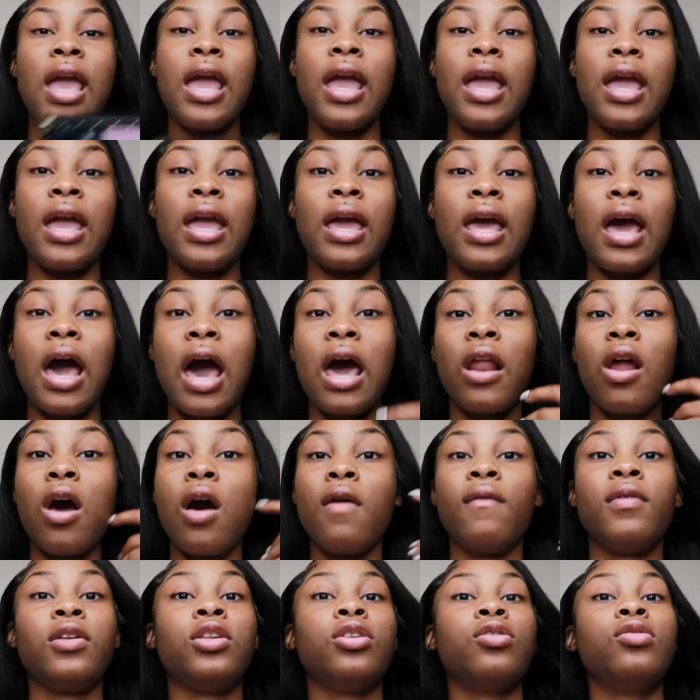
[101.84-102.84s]
And I
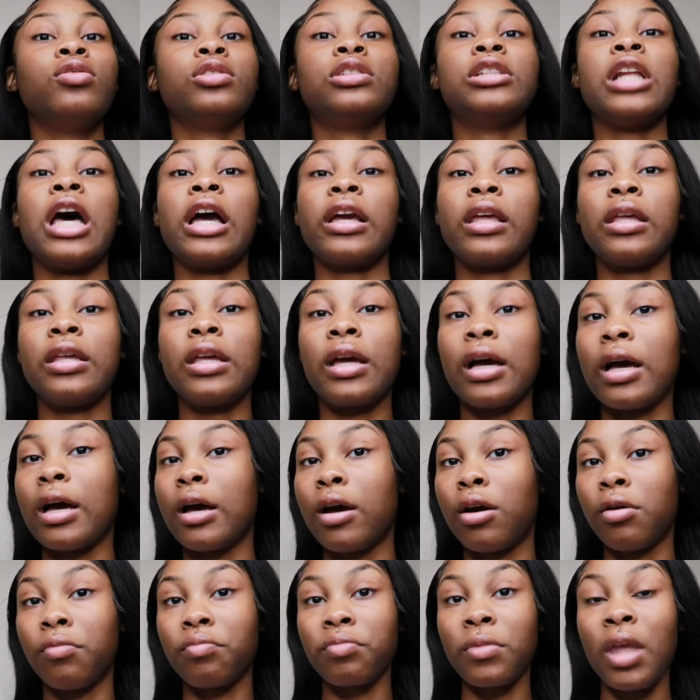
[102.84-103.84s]
don't even use Locky,
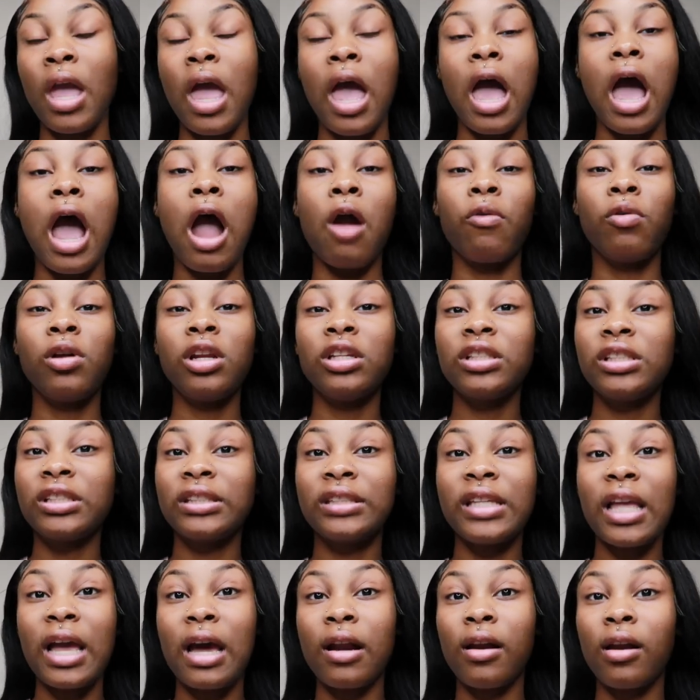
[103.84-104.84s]
y'all. I really
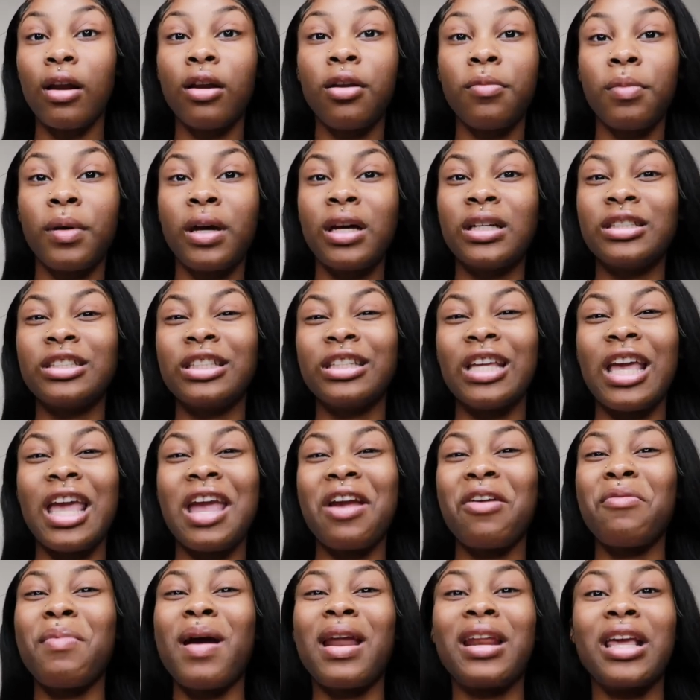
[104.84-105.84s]
just downloaded it because
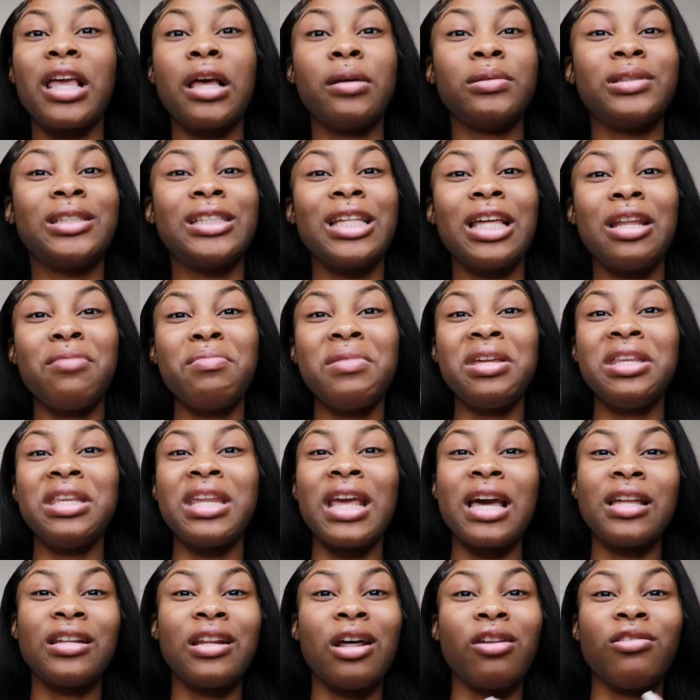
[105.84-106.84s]
everybody kept telling me
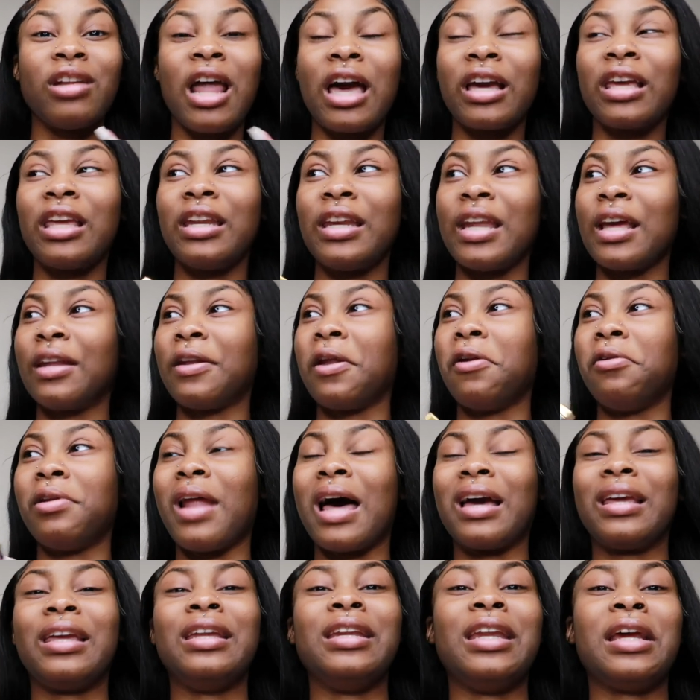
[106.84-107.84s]
download Locky, download
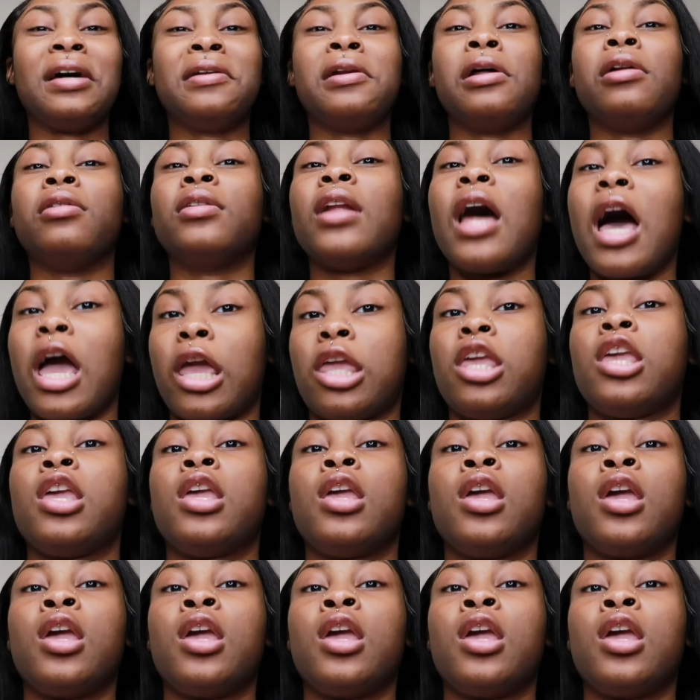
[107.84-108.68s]
Locky, download Locky.